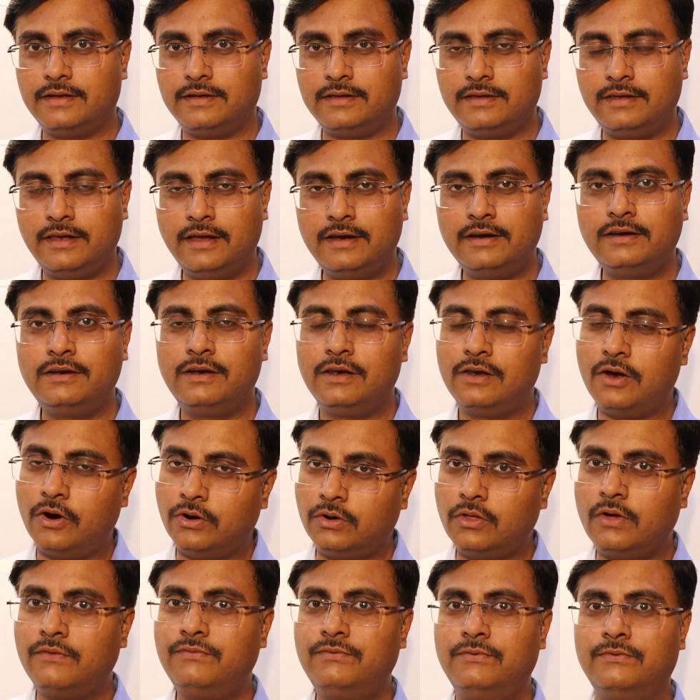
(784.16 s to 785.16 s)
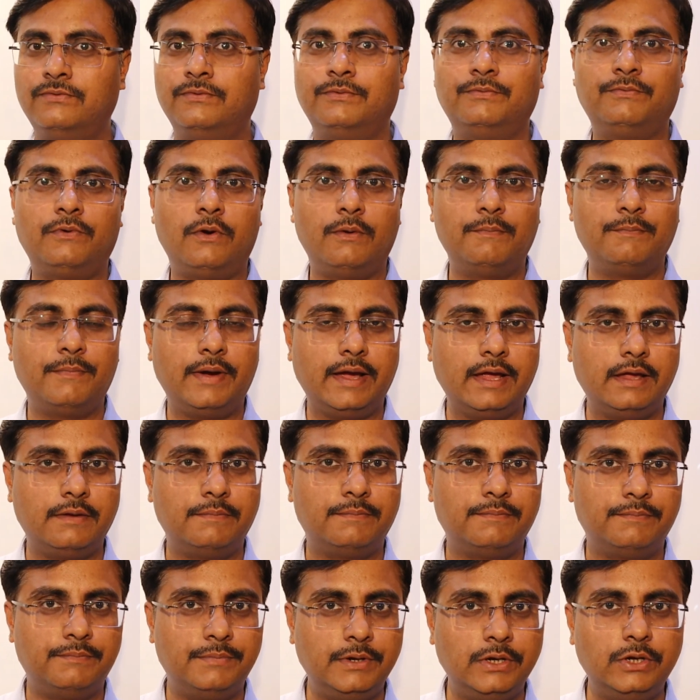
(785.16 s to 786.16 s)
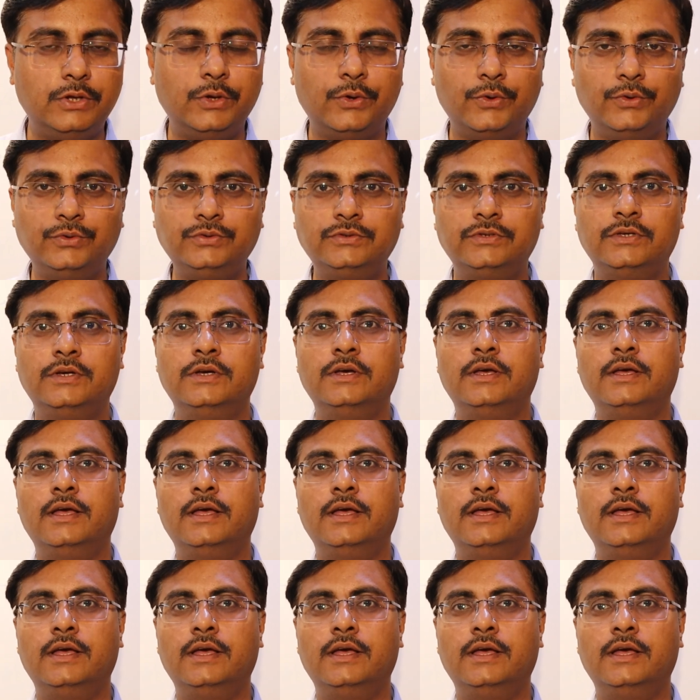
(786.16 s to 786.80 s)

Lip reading: learn lot of from my videos.